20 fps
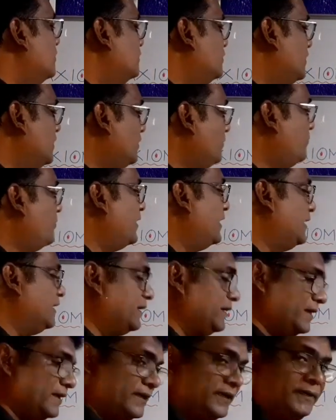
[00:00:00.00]
If
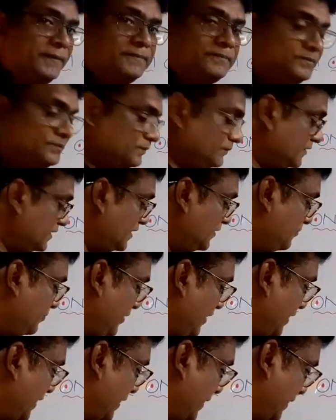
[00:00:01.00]

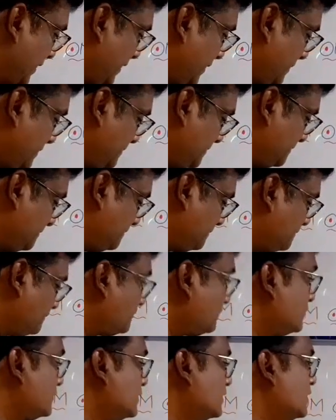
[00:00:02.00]
a ray
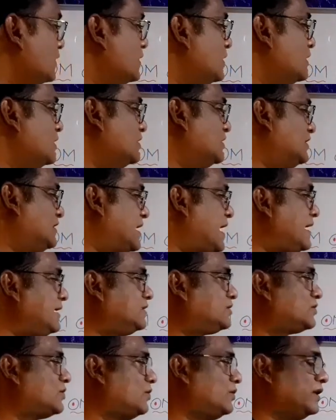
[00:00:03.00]

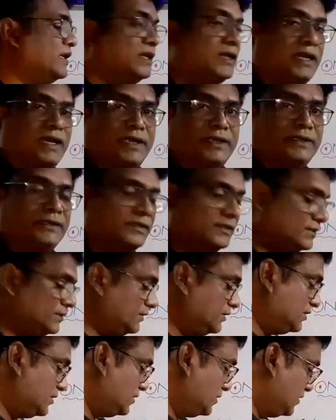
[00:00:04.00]
stands on a line,
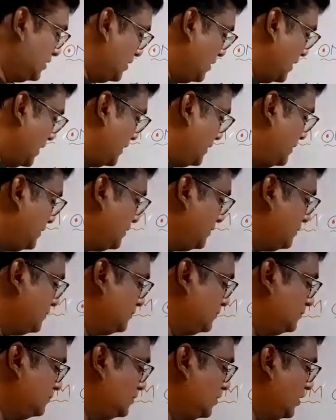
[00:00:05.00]
this is the line,
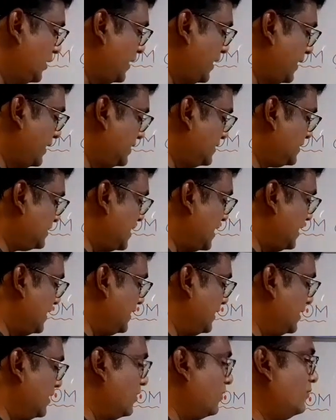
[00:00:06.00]
the ray is
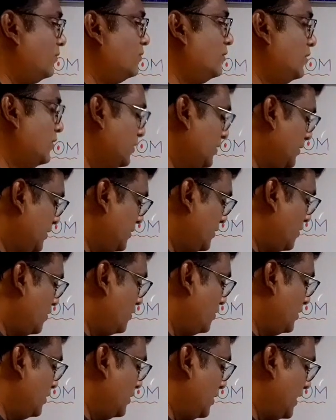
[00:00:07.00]
standing now
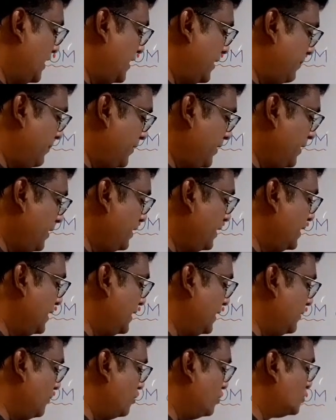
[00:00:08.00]
on AB,
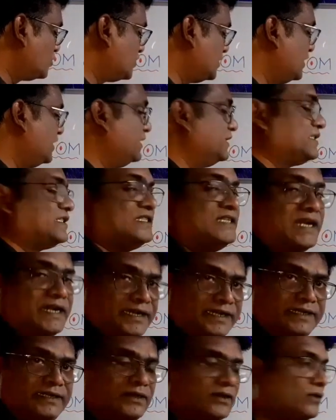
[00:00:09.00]
AOC is
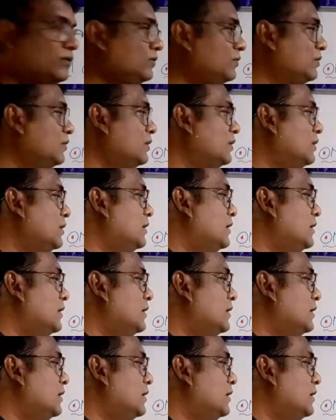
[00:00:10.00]
standing now,